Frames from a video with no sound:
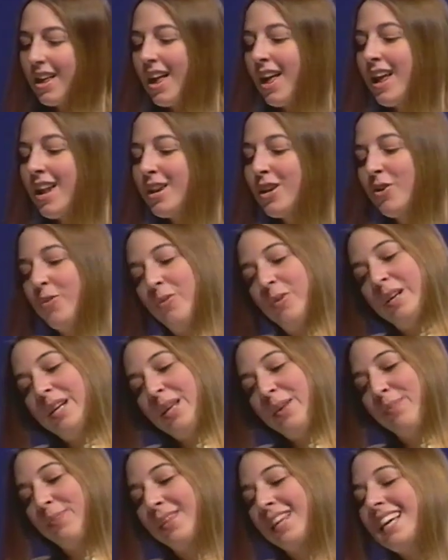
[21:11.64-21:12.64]

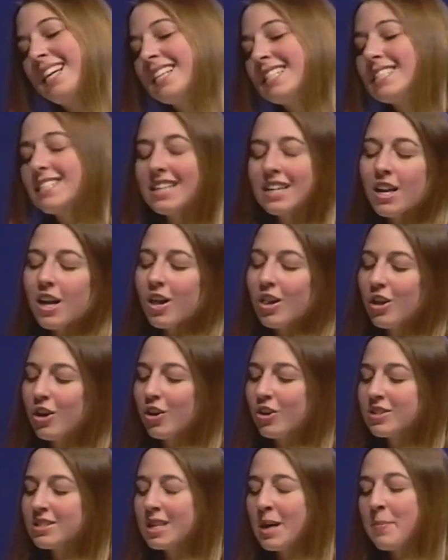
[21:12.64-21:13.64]
Anyway, Dick
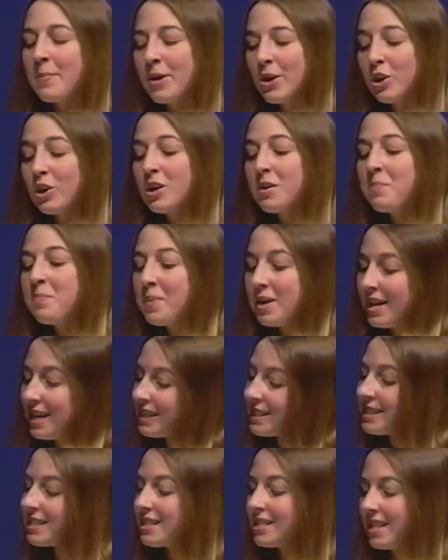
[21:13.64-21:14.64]
Clark's American
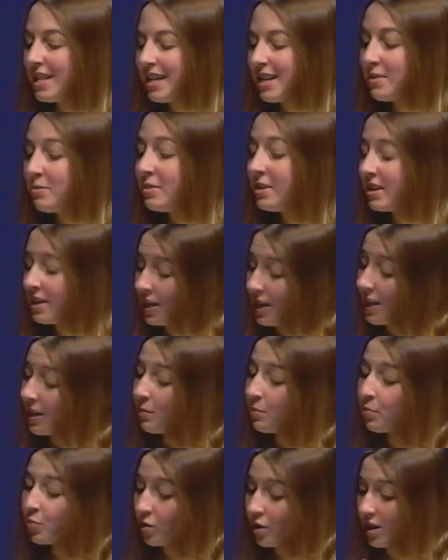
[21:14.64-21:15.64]
Bandstand
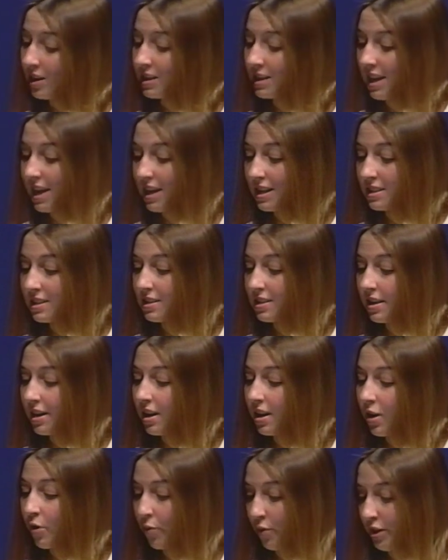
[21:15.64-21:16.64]
began
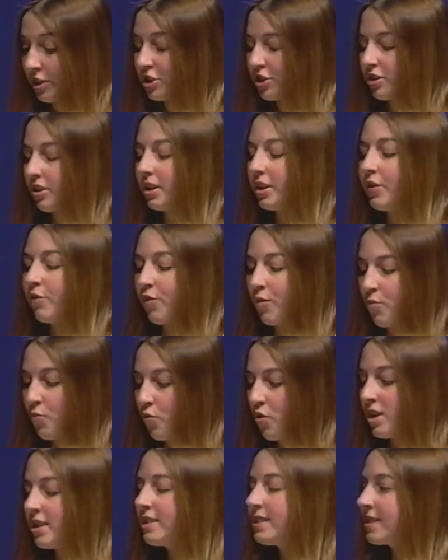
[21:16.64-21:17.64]
broadcasting originally from
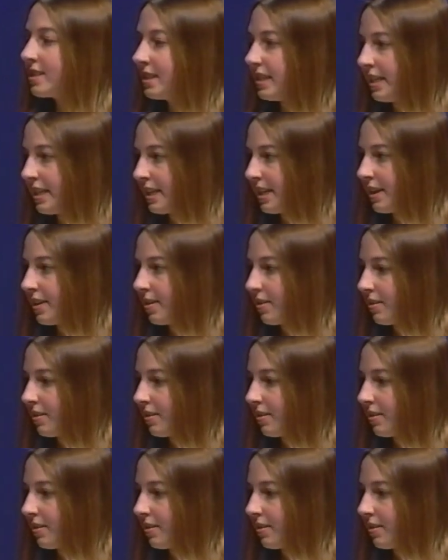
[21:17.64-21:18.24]
what city?